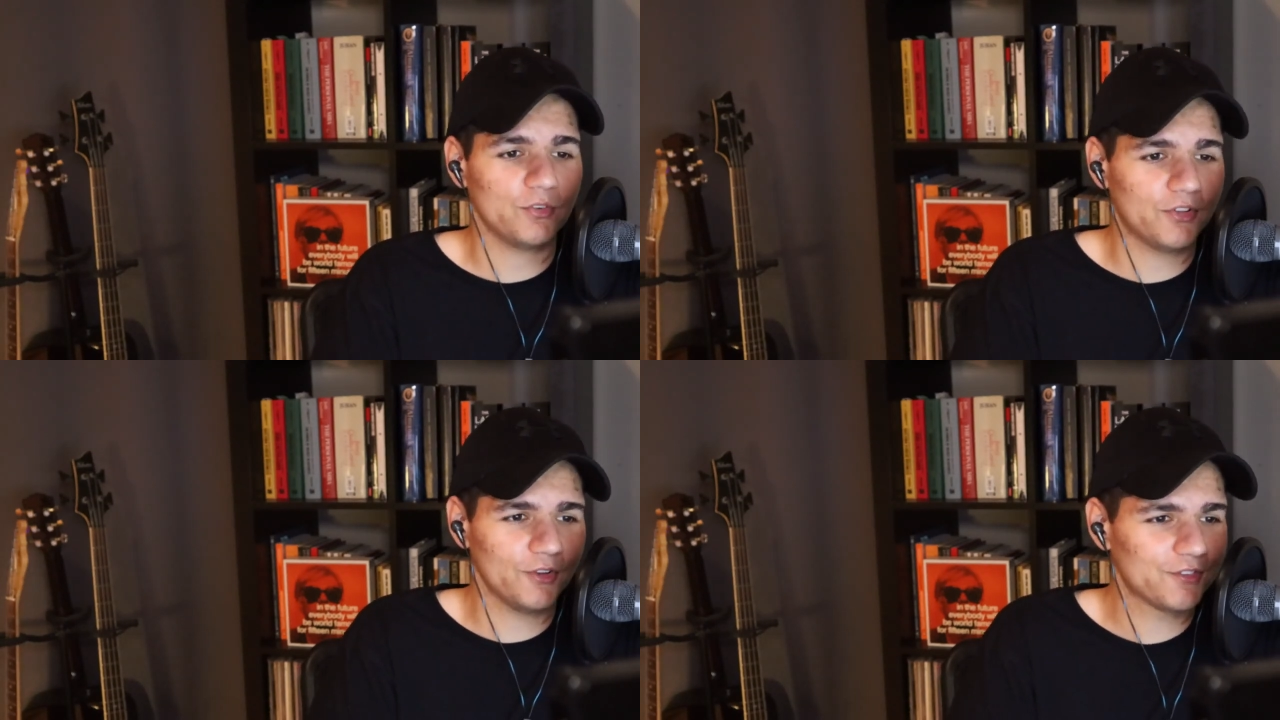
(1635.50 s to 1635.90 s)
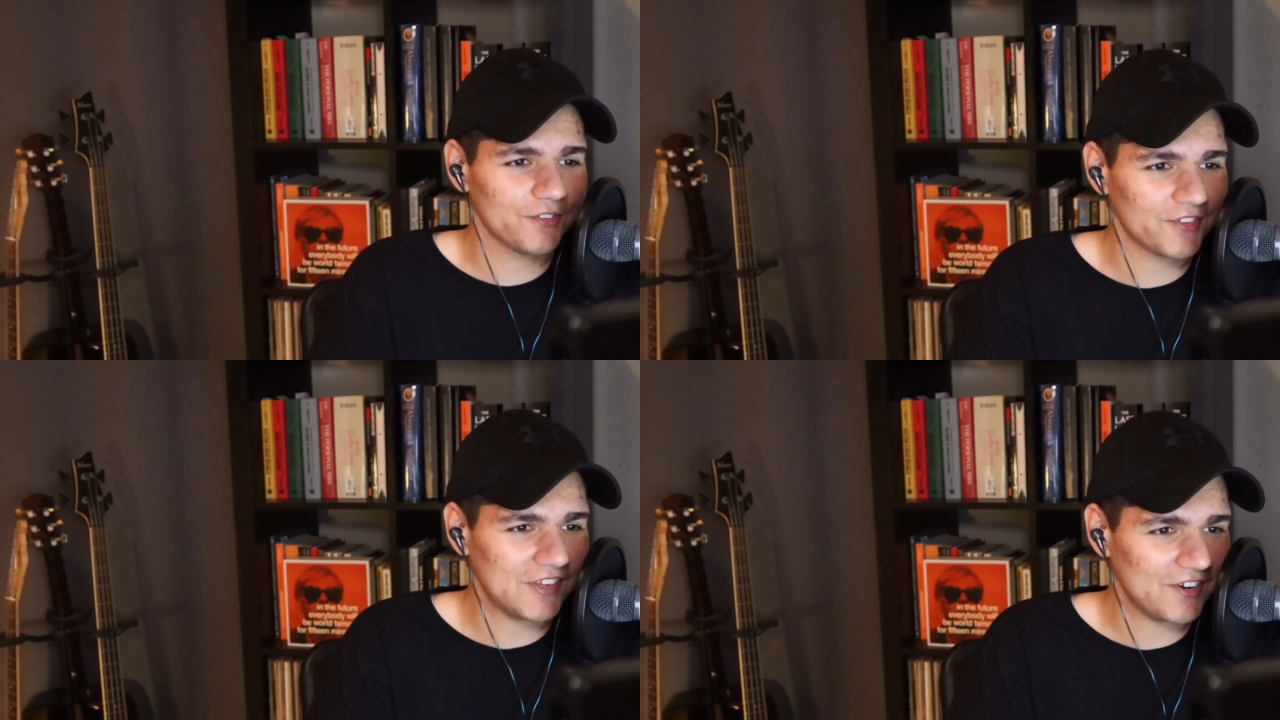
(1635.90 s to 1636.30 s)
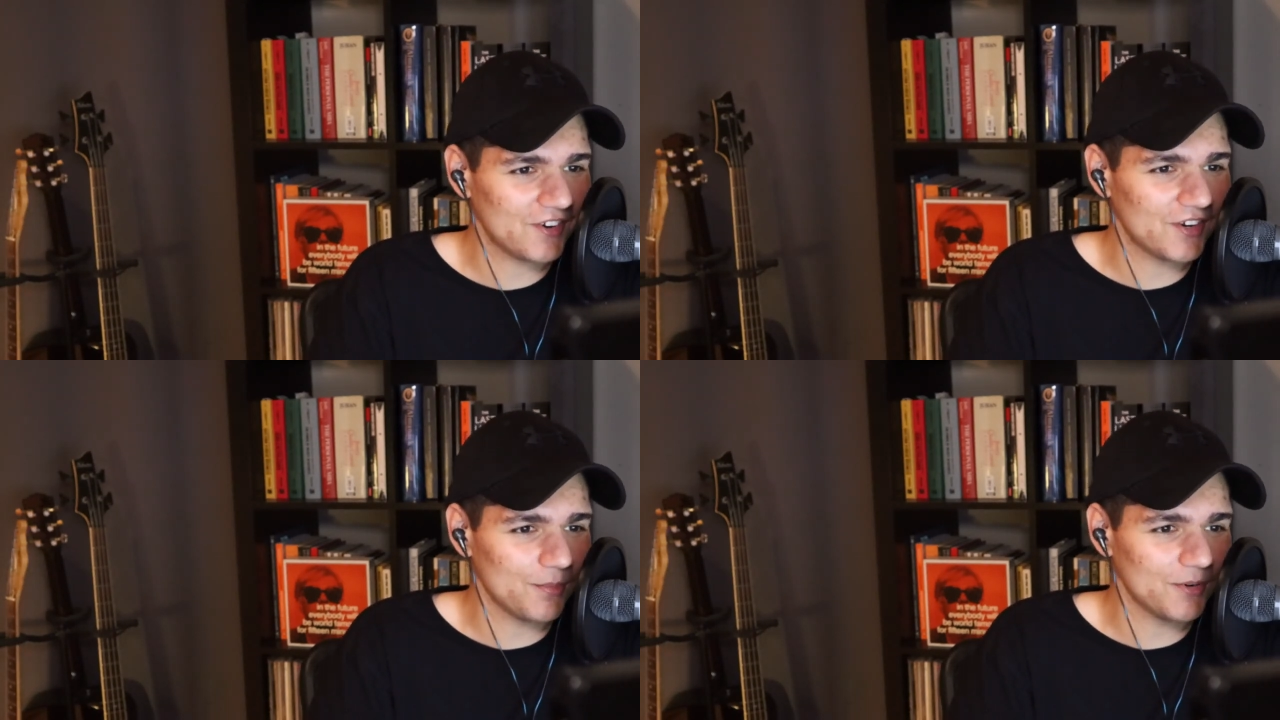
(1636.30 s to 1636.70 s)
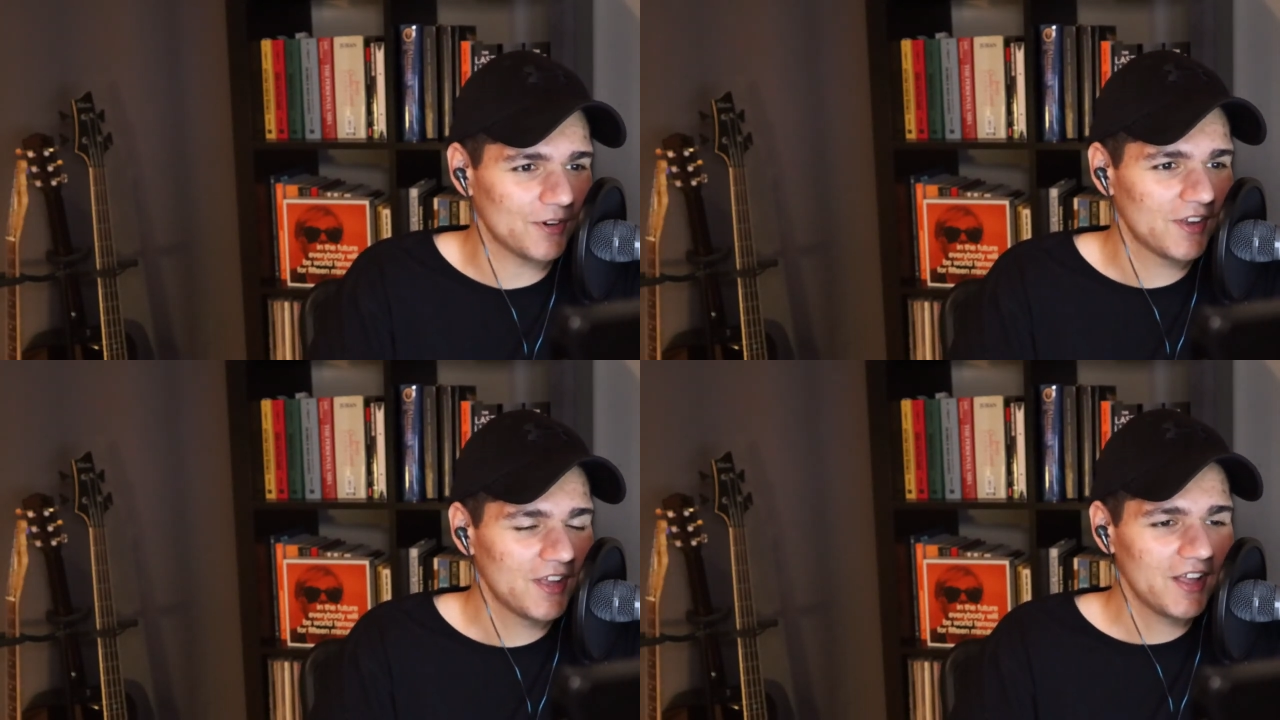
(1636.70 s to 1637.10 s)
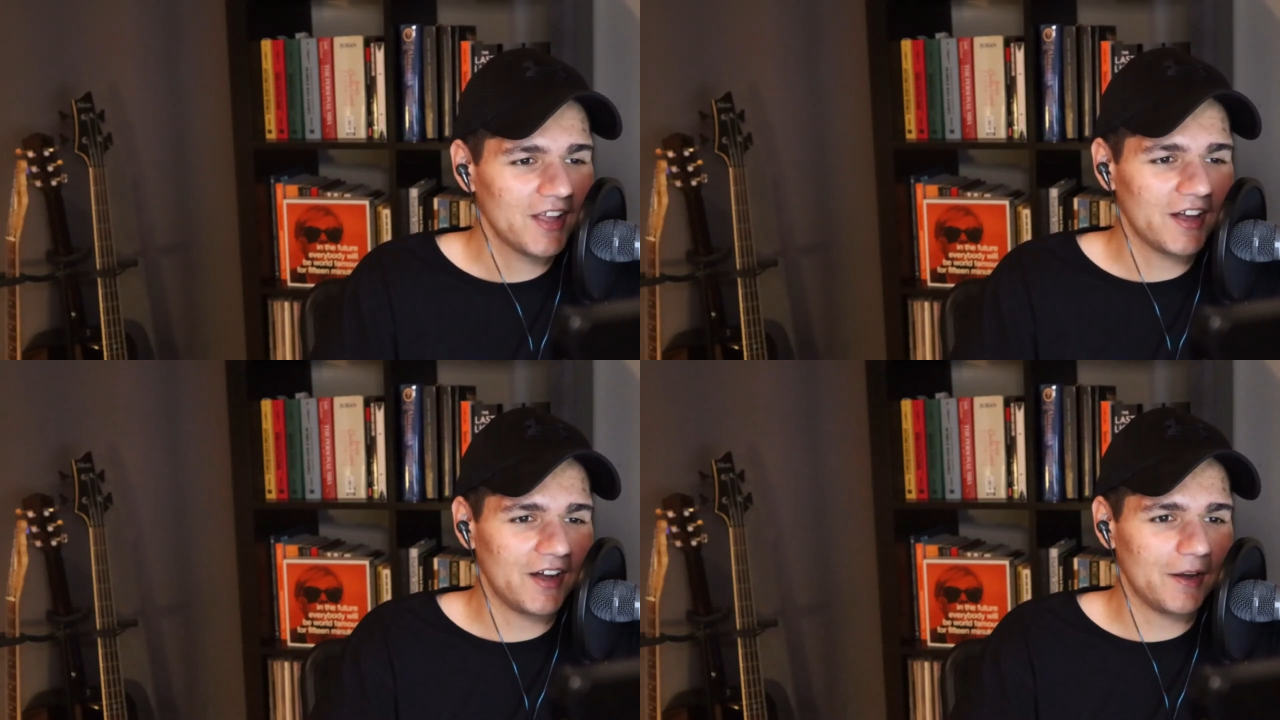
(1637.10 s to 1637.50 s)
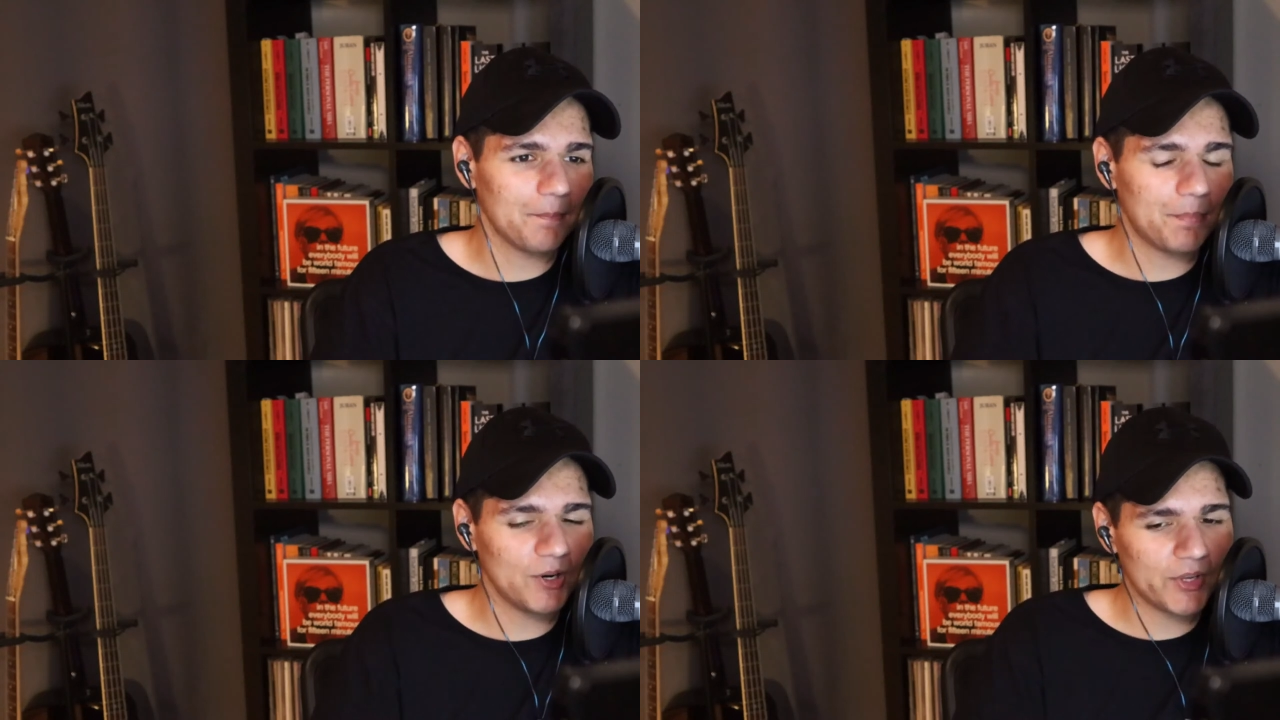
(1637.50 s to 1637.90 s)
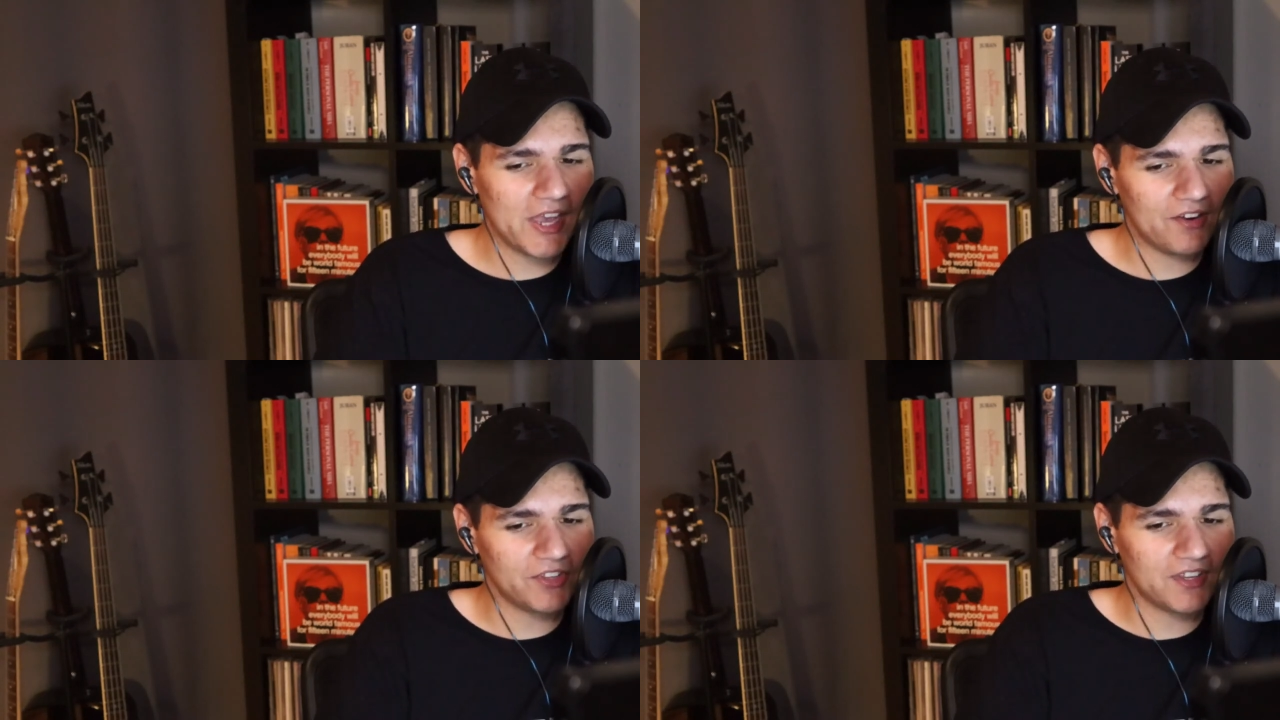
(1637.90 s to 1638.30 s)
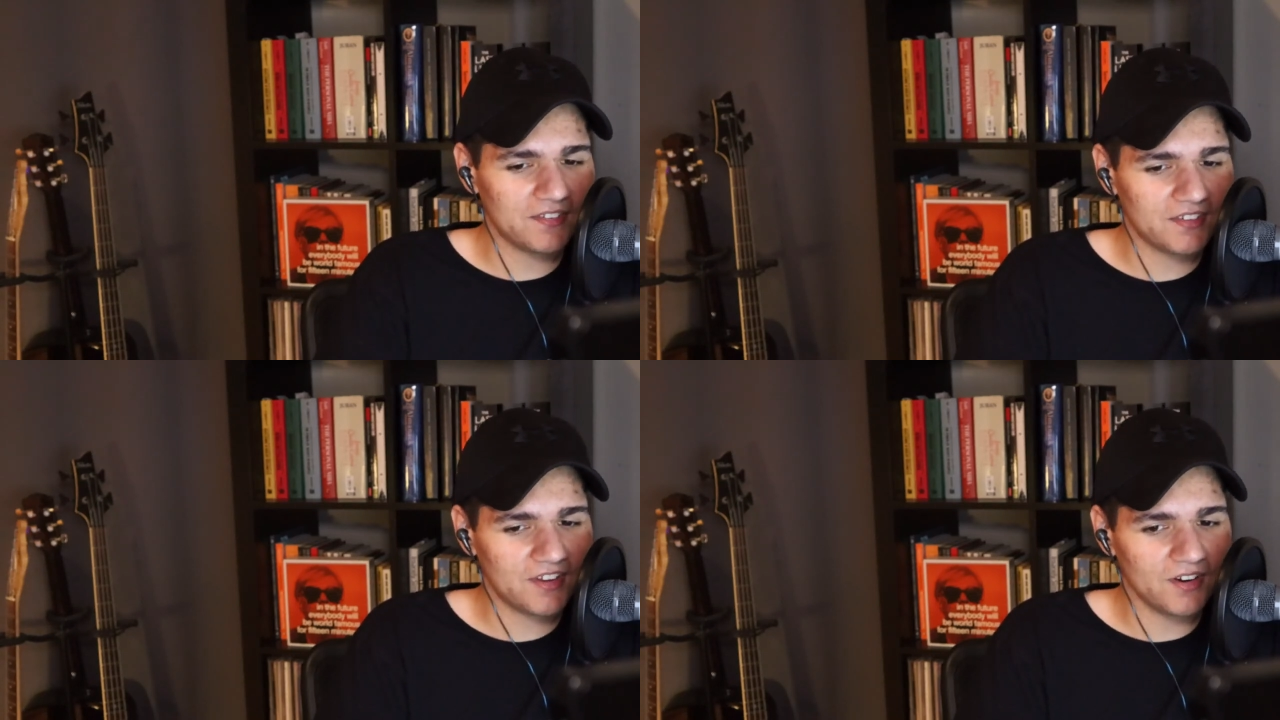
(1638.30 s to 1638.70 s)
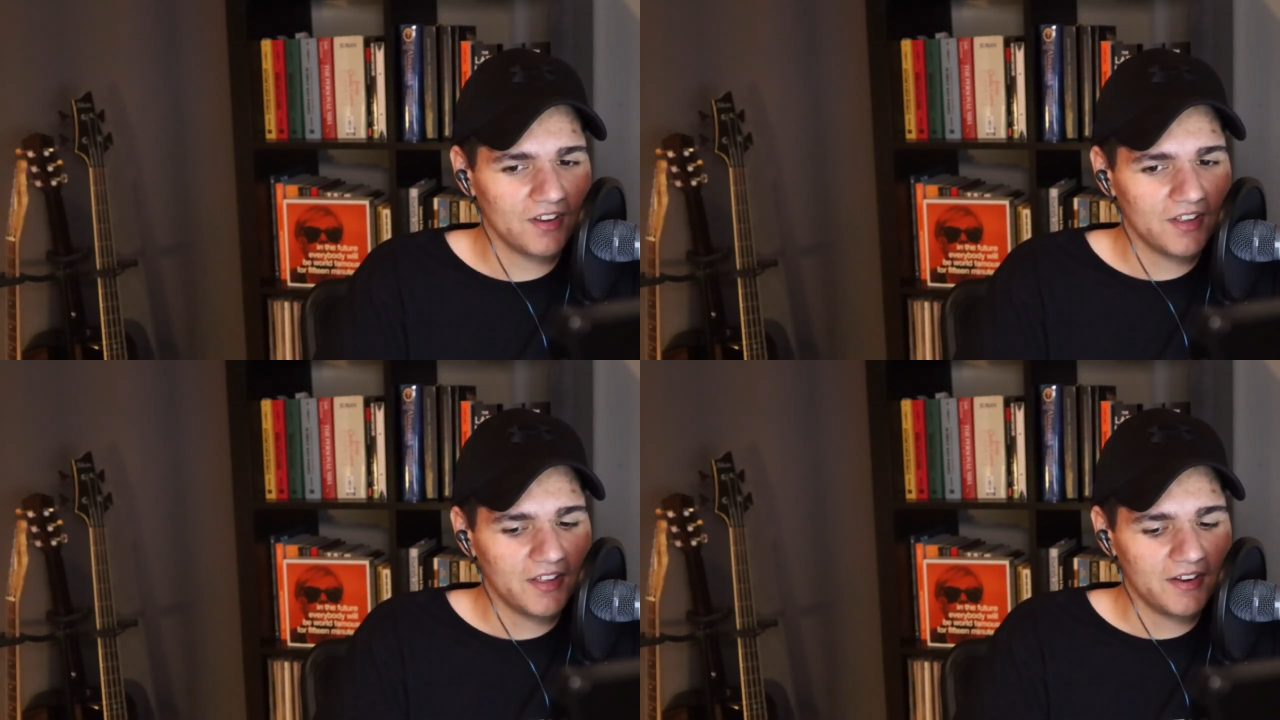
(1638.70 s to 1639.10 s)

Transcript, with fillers: social security number. Um, but we have to consider